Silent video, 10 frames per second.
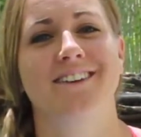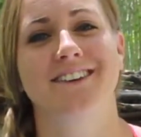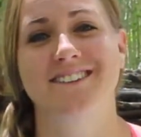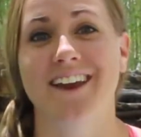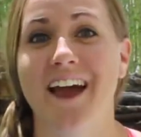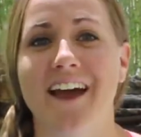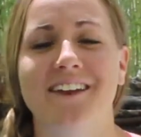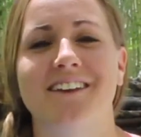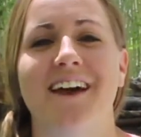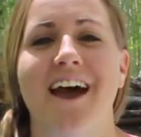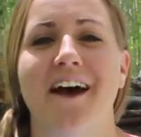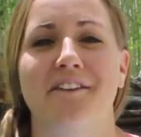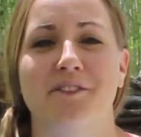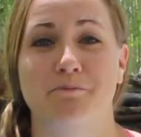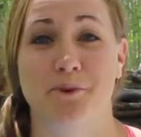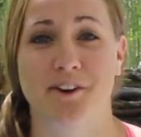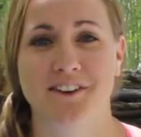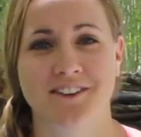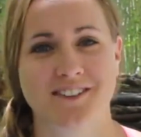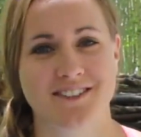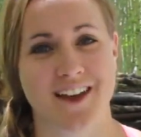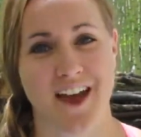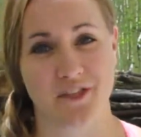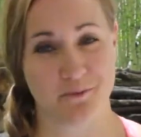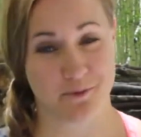doesn't end at the books and the